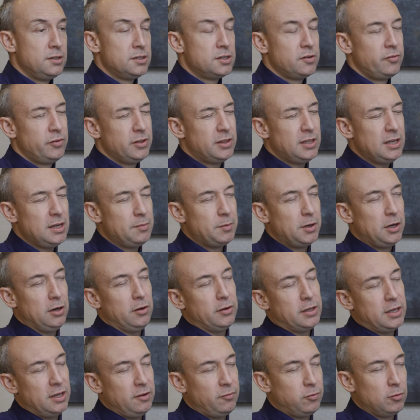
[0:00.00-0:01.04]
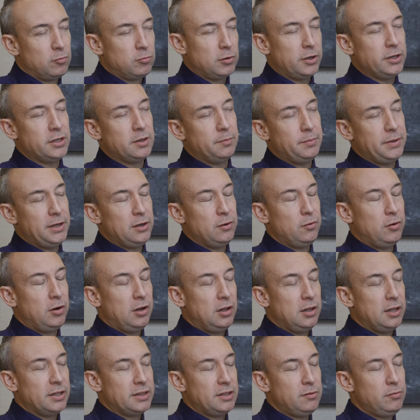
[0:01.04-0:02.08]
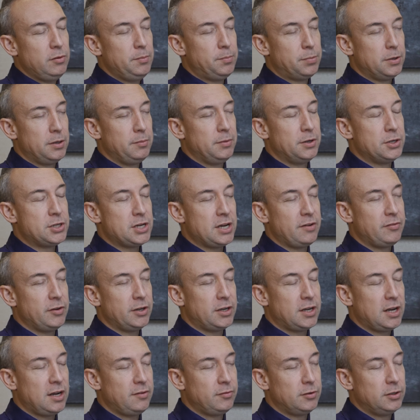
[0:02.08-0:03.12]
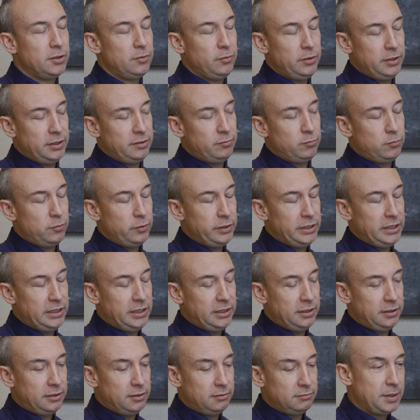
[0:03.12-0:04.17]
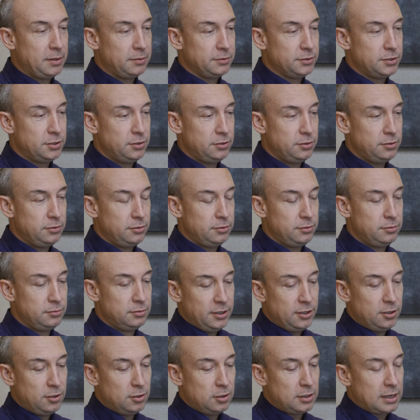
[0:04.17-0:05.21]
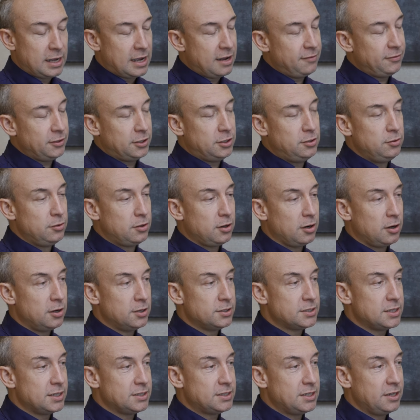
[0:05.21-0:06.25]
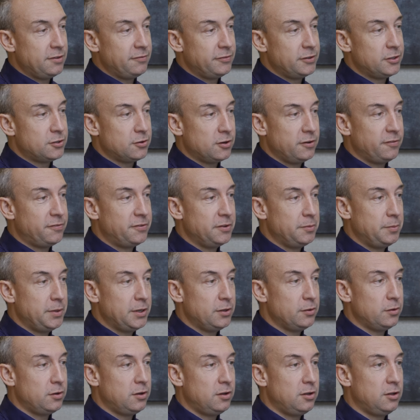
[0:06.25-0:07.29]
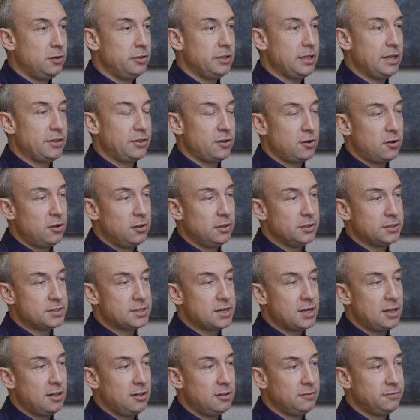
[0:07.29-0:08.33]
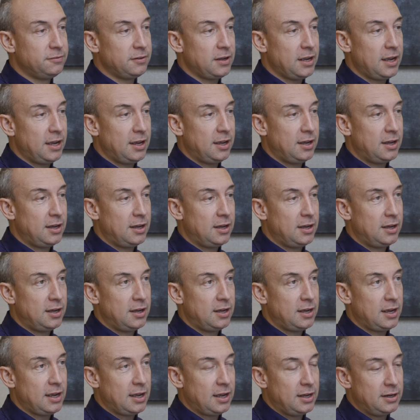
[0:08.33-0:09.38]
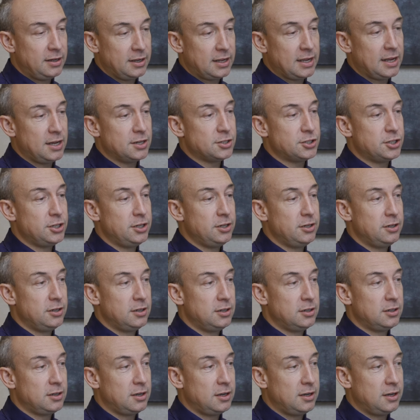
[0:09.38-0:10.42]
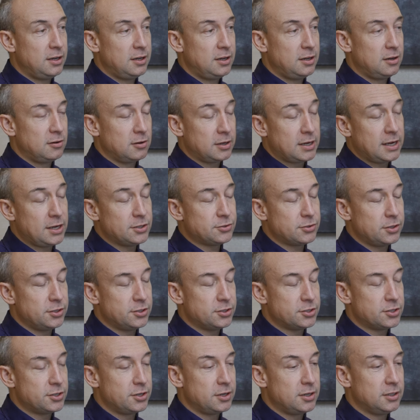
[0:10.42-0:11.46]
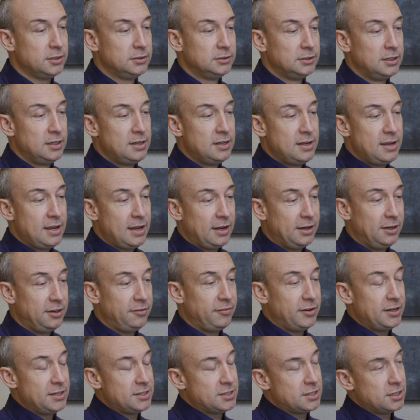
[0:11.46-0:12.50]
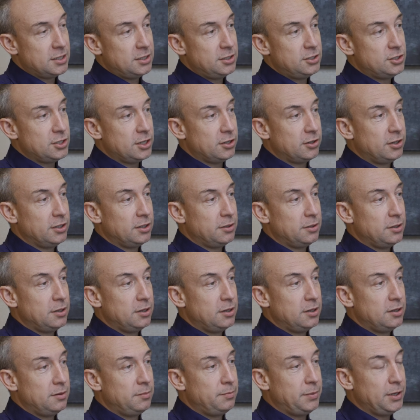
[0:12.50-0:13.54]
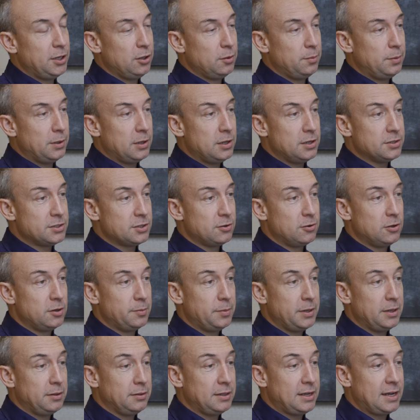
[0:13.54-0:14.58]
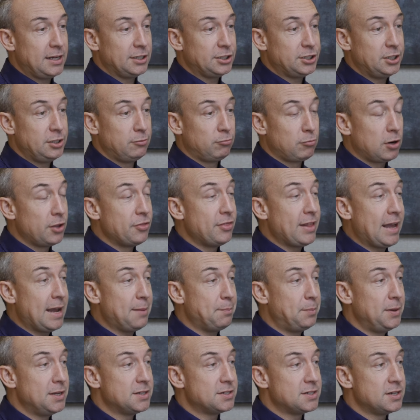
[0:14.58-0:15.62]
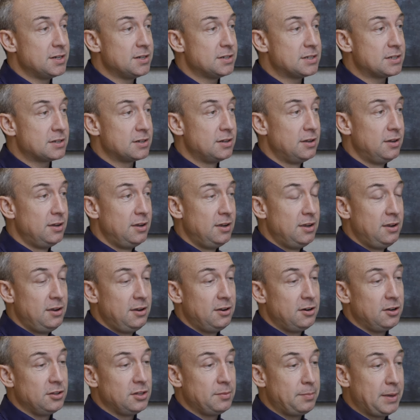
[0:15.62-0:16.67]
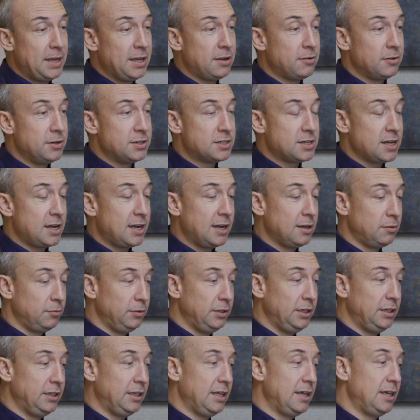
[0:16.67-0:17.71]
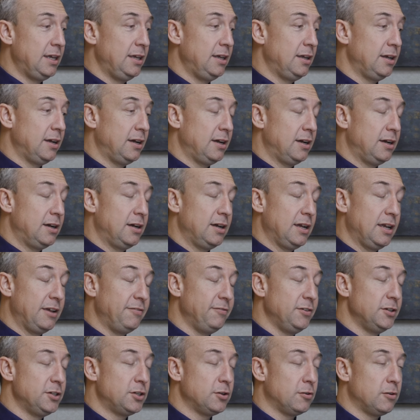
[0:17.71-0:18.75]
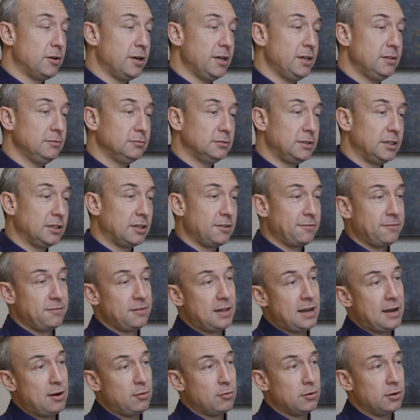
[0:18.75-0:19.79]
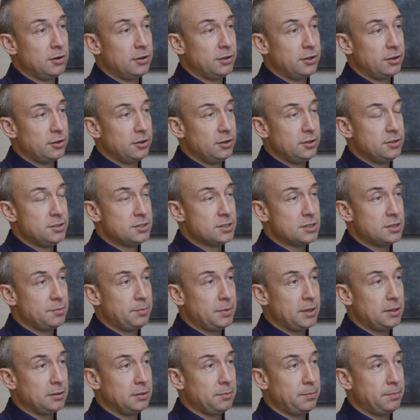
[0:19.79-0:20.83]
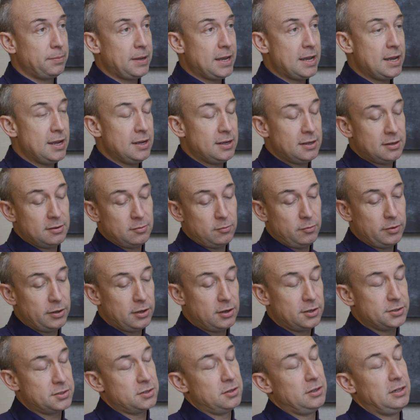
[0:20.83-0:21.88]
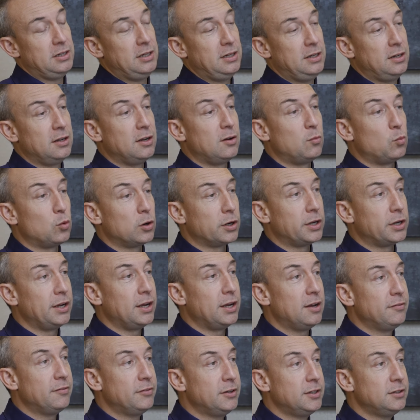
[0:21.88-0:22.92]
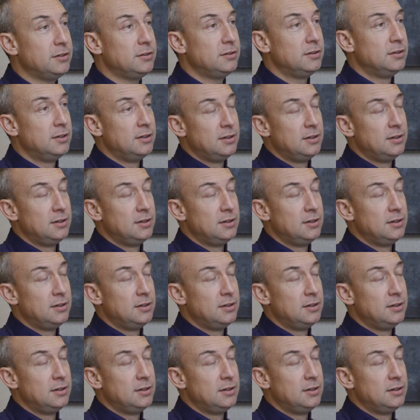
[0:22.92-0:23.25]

So we think about, okay, if we're running a bingo hall, I think we pretty much have it covered. We need to be able to, have the cue cards, that's the inventory for the bingo hall and the hall itself, and a cashier or cash register, and a device to generate the bingo balls in order to be able to actually run that business. And on the bakery side, we need the inventory, like the flour and goods to be able to bake. We also need a working oven,